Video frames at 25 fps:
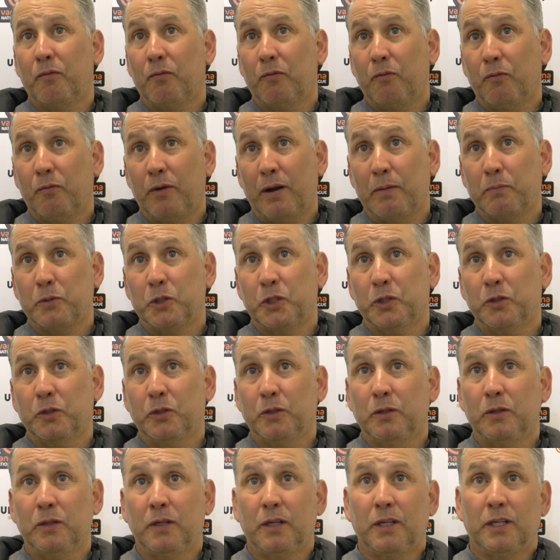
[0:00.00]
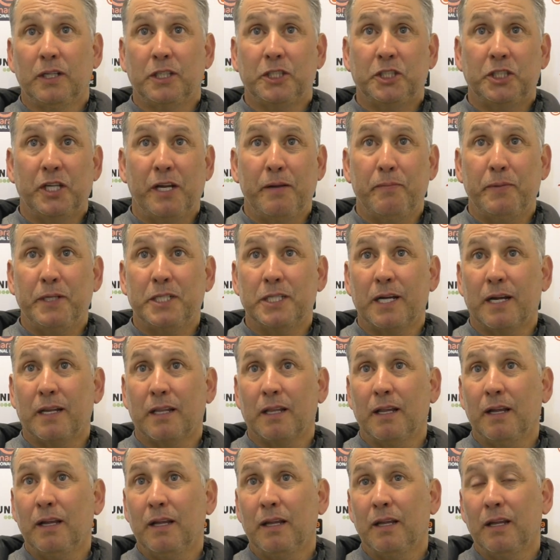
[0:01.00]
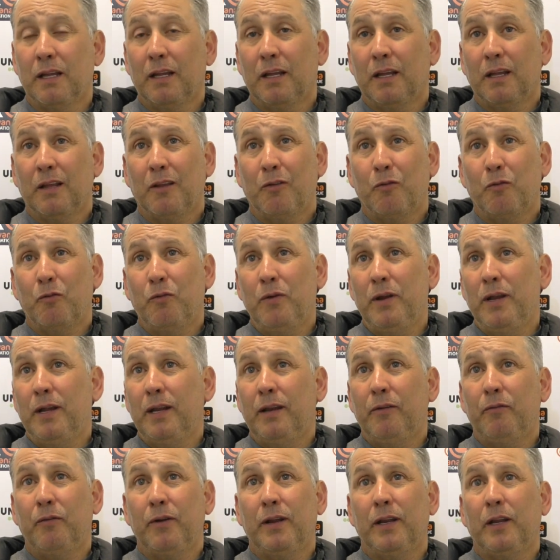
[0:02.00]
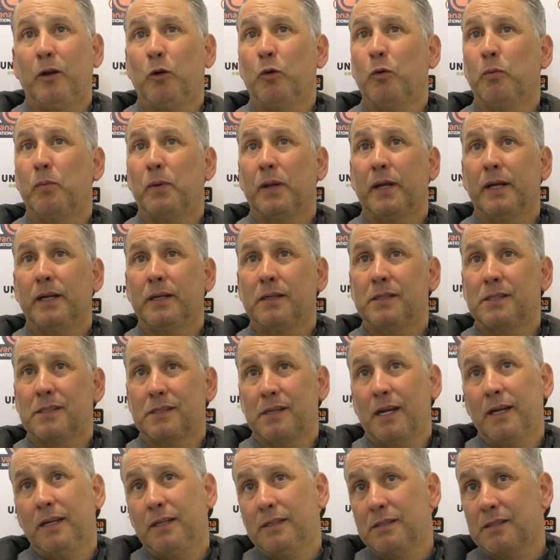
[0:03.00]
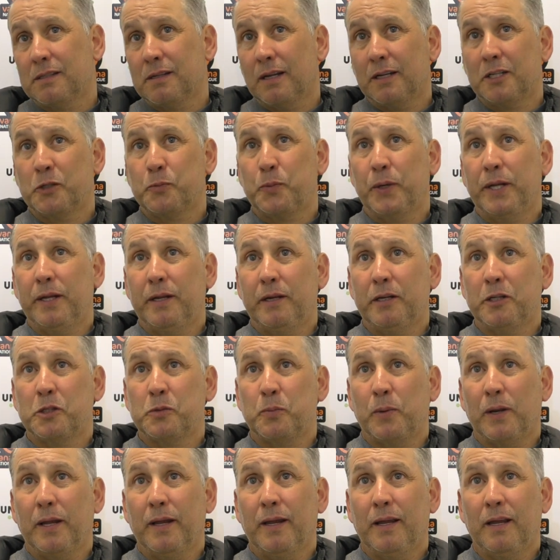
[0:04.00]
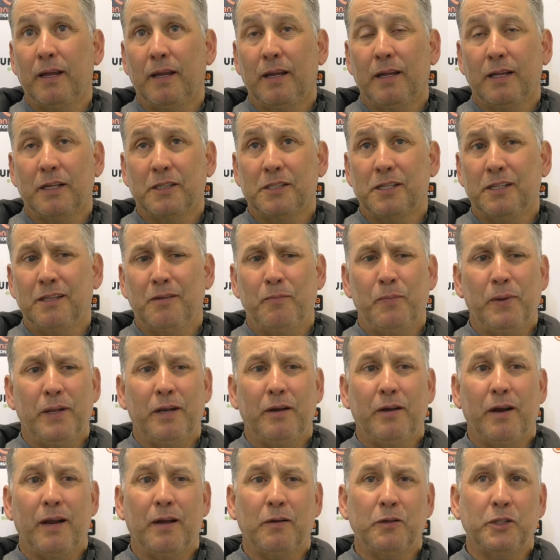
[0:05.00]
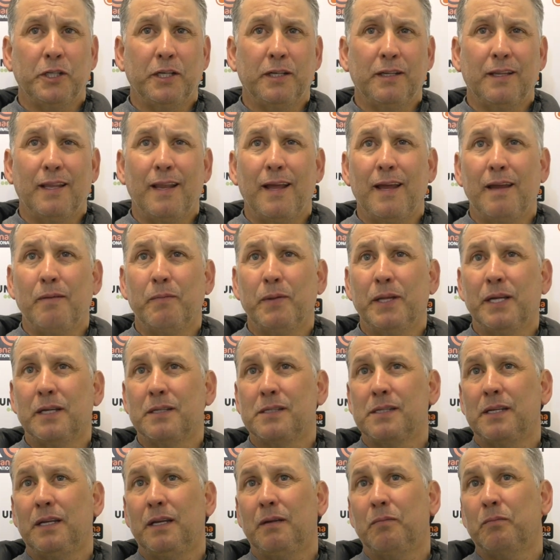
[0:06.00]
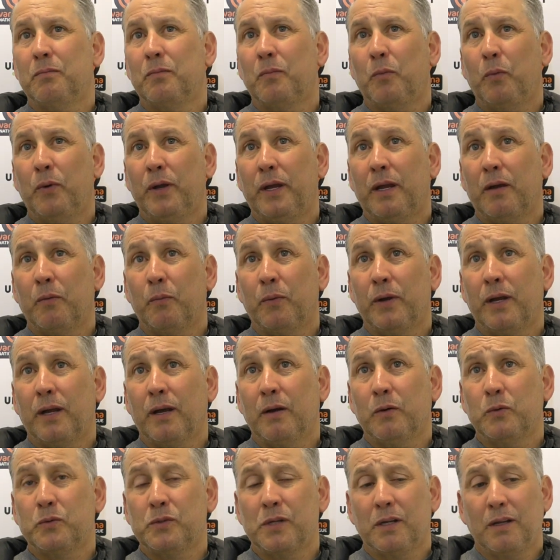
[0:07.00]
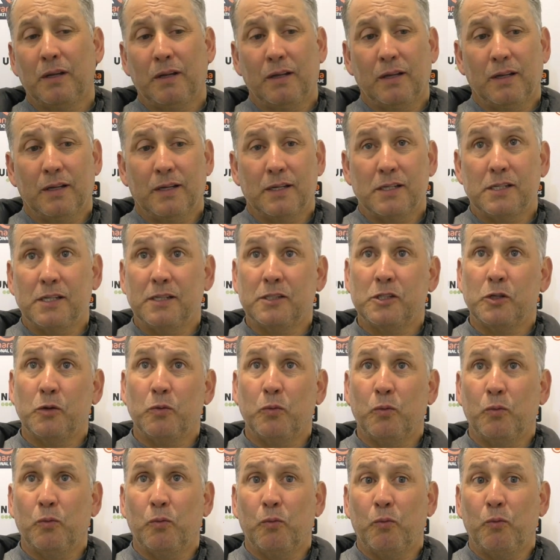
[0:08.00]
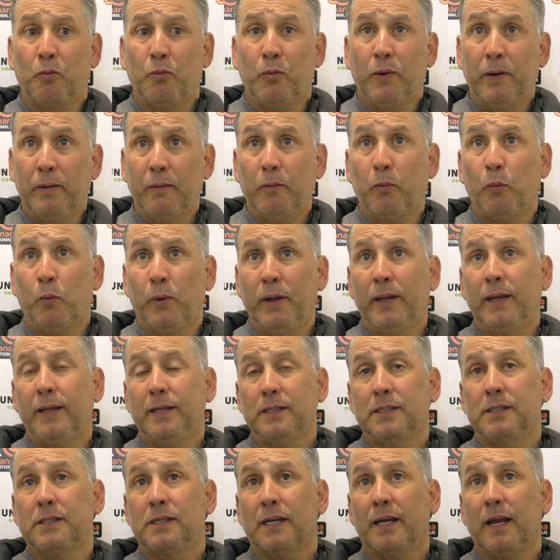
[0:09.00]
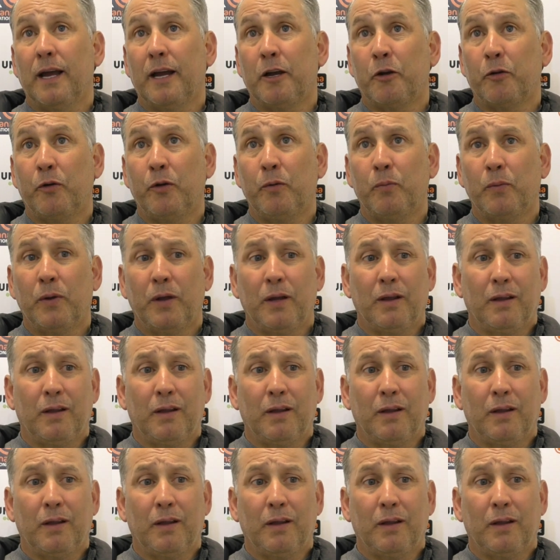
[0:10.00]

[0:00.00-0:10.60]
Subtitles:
Ramshaw, Jamie Chandler, really, really good players, tight, experienced players. I said they've been around, you could name their team week in, week out. I said, so we needed to get a group,